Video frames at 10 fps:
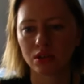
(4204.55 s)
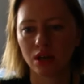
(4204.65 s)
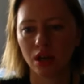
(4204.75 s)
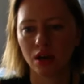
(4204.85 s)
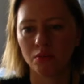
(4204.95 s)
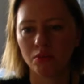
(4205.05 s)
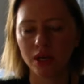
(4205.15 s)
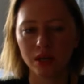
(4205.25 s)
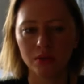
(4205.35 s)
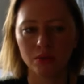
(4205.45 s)
Um,
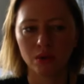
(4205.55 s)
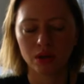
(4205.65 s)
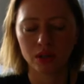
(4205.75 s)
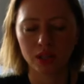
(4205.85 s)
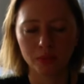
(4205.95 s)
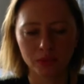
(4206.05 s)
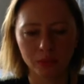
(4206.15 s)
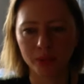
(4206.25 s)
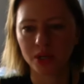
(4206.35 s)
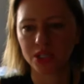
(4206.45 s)
they they
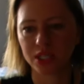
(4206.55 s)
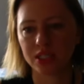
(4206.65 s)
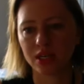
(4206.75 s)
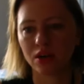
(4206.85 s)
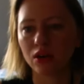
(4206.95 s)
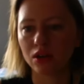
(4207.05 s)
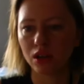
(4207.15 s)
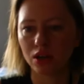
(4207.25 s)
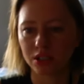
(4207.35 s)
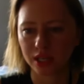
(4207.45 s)
purchase the whole
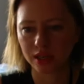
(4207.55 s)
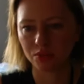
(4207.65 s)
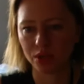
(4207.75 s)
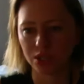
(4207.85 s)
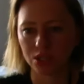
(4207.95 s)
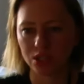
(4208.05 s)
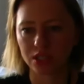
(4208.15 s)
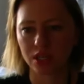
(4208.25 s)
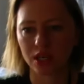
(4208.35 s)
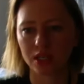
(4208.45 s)
lot and then we
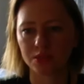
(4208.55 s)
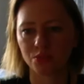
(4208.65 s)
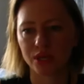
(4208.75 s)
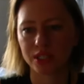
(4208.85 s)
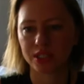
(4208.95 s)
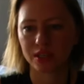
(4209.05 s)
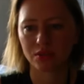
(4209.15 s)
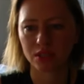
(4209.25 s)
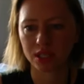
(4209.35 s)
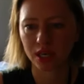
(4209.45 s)
just uh, spread it
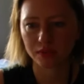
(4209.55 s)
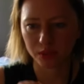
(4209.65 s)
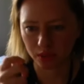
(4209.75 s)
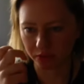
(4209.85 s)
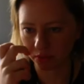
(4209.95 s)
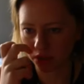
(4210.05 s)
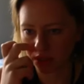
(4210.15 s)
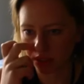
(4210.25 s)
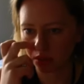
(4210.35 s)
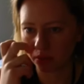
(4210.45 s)
across a couple of
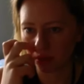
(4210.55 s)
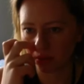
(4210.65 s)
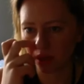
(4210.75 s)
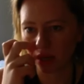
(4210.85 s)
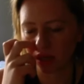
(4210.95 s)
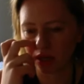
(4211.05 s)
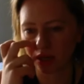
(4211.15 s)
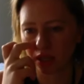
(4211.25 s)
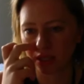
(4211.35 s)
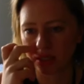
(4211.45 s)
months. So maybe
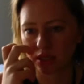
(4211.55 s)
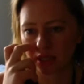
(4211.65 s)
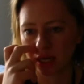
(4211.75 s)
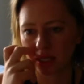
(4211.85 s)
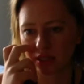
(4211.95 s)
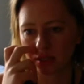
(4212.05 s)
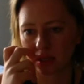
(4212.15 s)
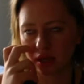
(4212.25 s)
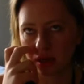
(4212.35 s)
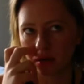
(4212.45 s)
that that
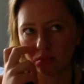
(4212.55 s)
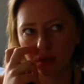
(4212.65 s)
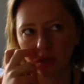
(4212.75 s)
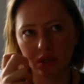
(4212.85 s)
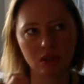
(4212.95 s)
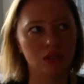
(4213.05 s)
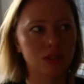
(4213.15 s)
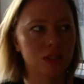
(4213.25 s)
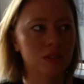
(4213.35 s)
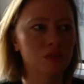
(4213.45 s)
um,
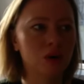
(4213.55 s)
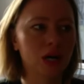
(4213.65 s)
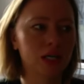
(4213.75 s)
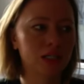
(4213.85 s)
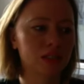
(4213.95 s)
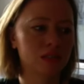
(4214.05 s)
doesn't quite.